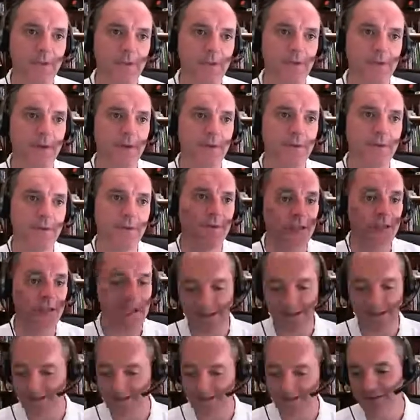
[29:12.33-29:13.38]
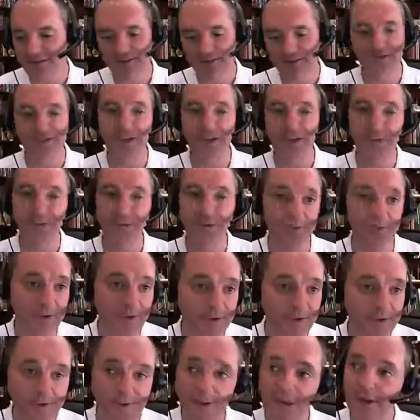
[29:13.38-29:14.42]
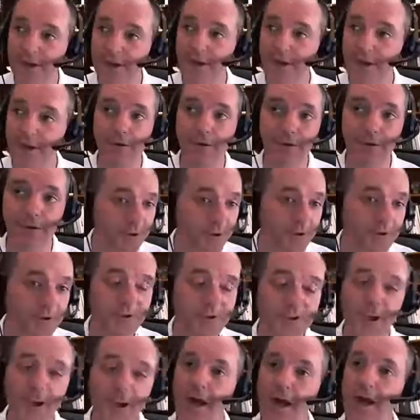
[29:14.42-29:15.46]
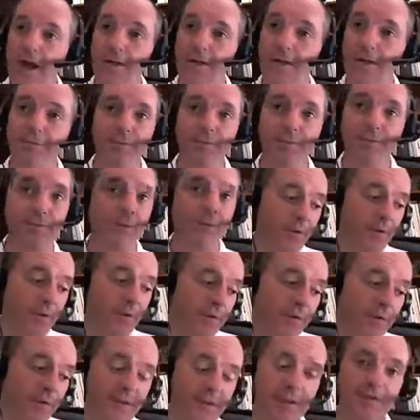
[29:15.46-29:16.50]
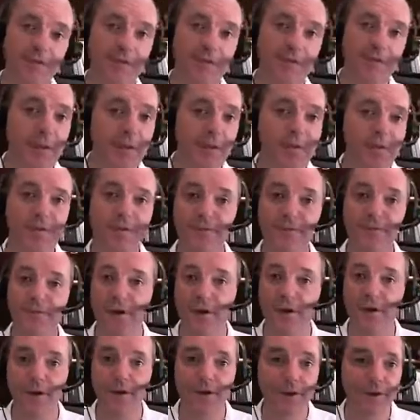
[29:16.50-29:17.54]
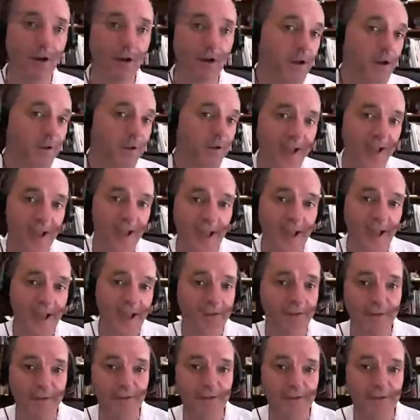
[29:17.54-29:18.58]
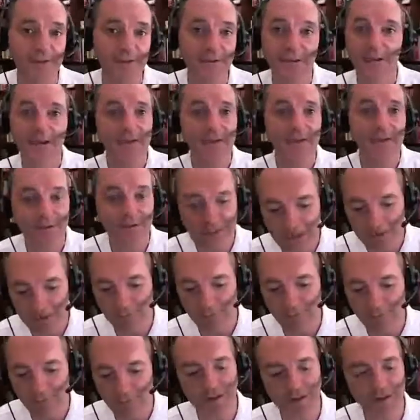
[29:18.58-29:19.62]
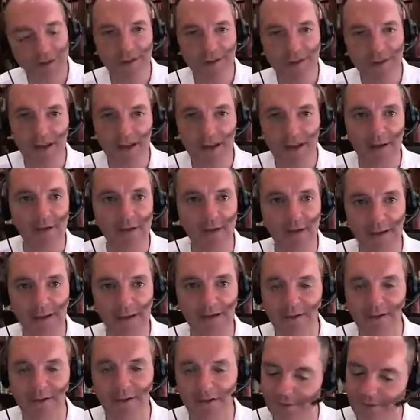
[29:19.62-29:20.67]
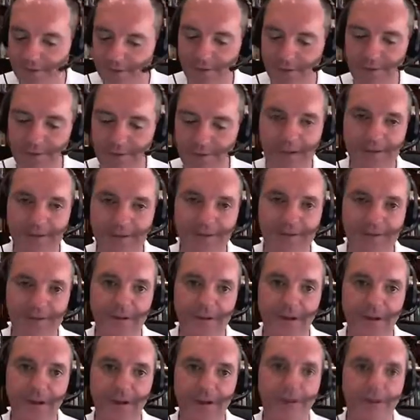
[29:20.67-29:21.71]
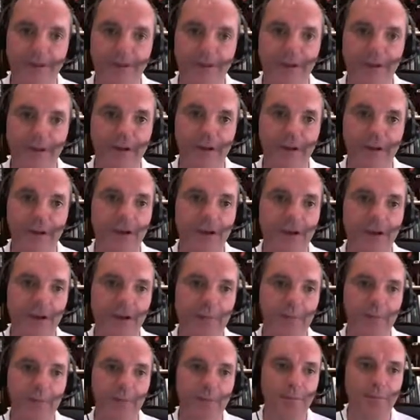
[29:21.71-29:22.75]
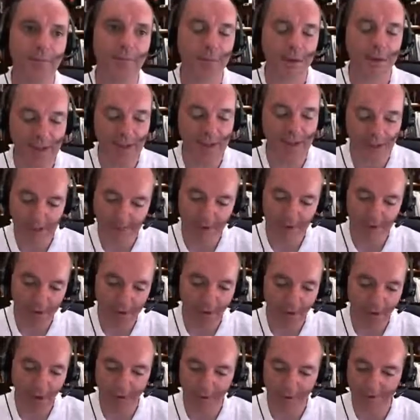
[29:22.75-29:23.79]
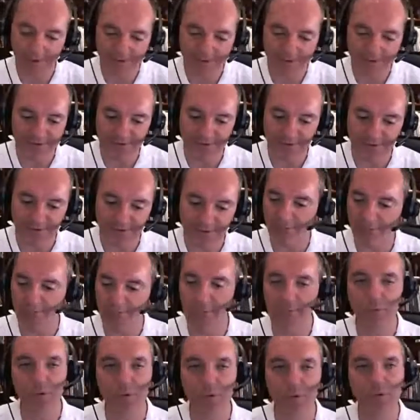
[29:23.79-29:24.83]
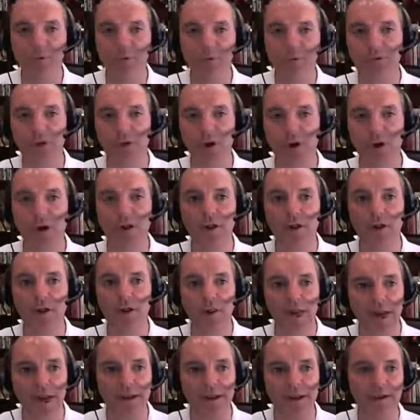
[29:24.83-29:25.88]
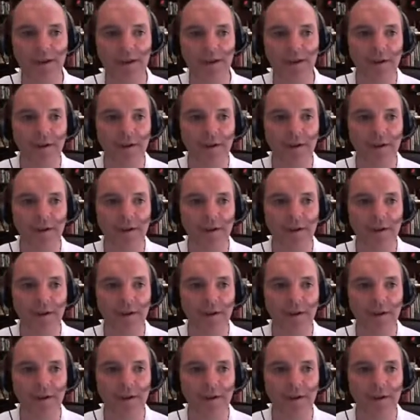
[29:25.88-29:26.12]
And you can do the same thing with Illustrator or Photoshop or probably even MapInfo and AutoCAD. If you get really good at that application, you can do amazing stuff. But what I like about Carto is it sort of removes all that